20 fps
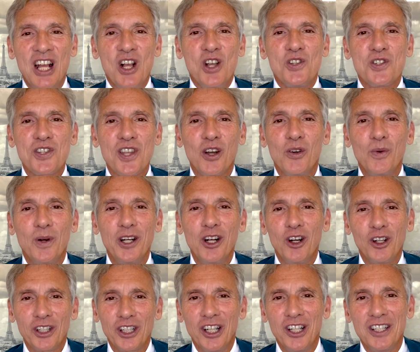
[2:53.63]
So we're
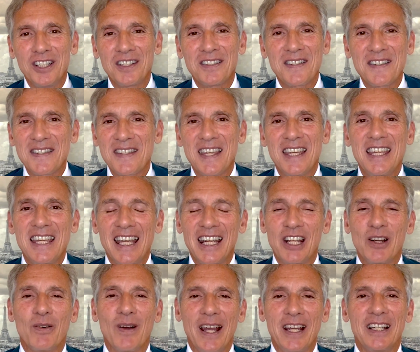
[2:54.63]
not going to see
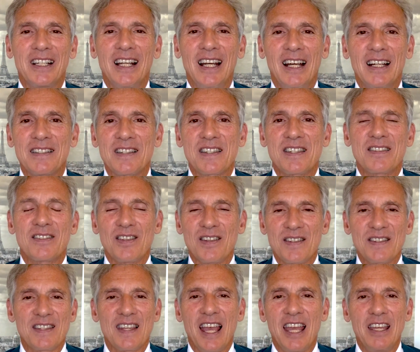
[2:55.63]
any rate cuts to
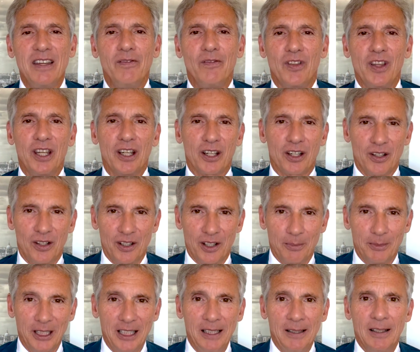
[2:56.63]
save the
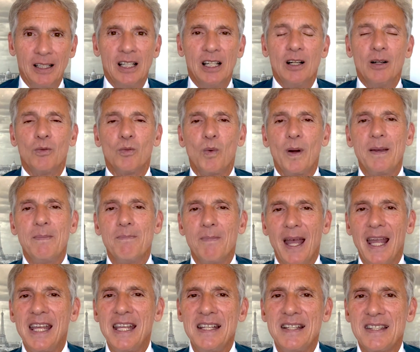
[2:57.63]
economy. We
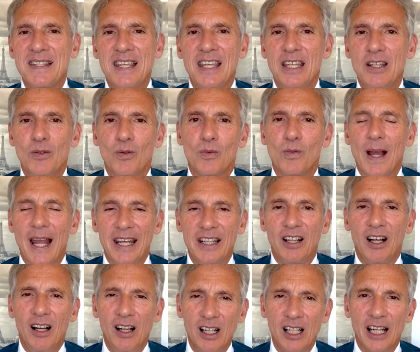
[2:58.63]
may see rate
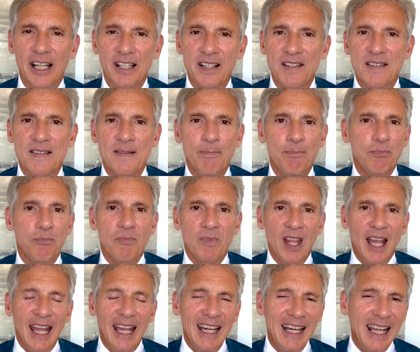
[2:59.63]
hikes,
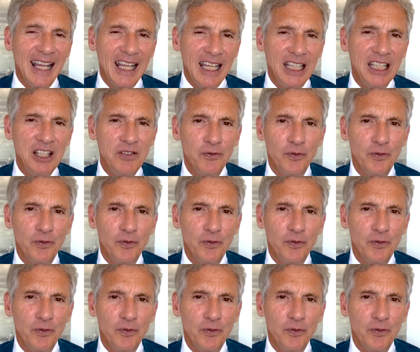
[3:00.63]
and any